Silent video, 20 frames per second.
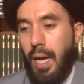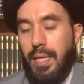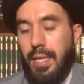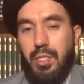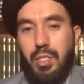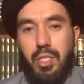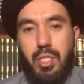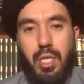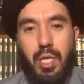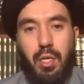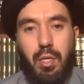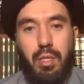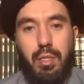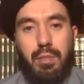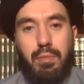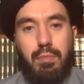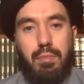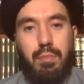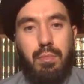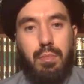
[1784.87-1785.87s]

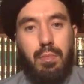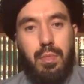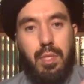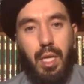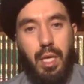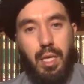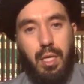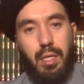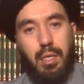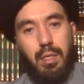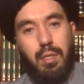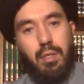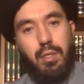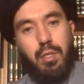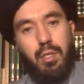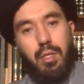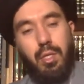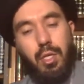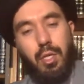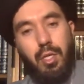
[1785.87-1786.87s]
until they
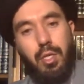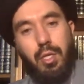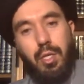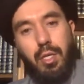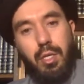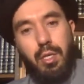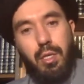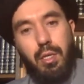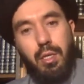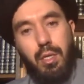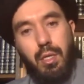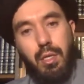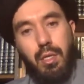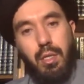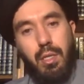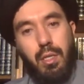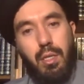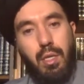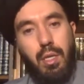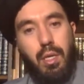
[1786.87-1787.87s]
hear
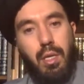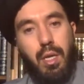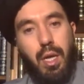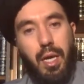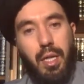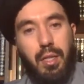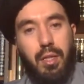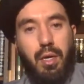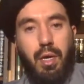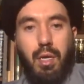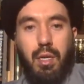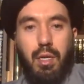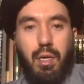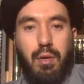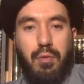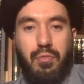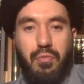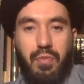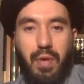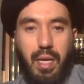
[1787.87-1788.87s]
the adhan
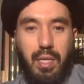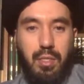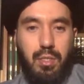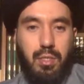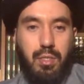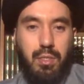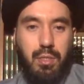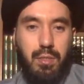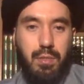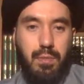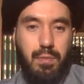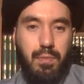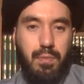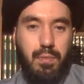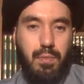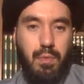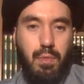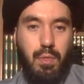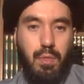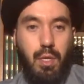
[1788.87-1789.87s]
of Fajr.
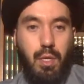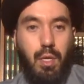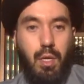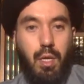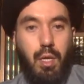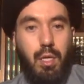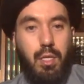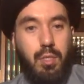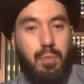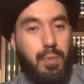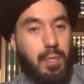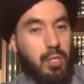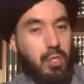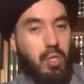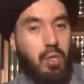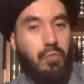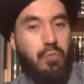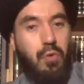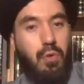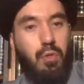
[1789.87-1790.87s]
Especially
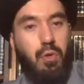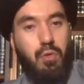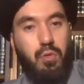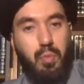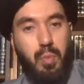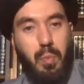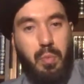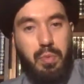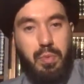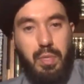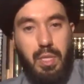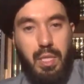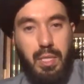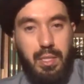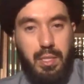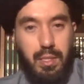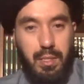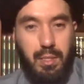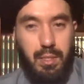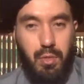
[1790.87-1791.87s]
for those people,
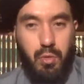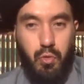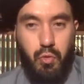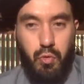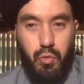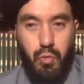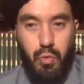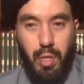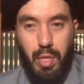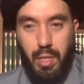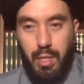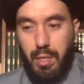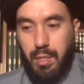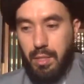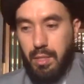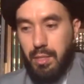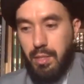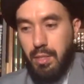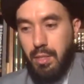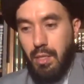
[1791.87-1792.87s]
this ruling
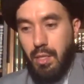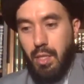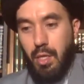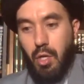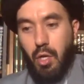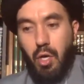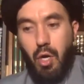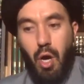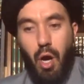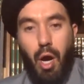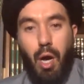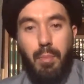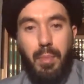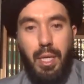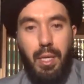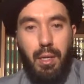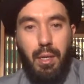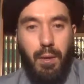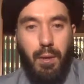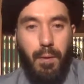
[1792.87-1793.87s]
is
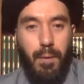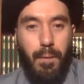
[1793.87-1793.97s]
common,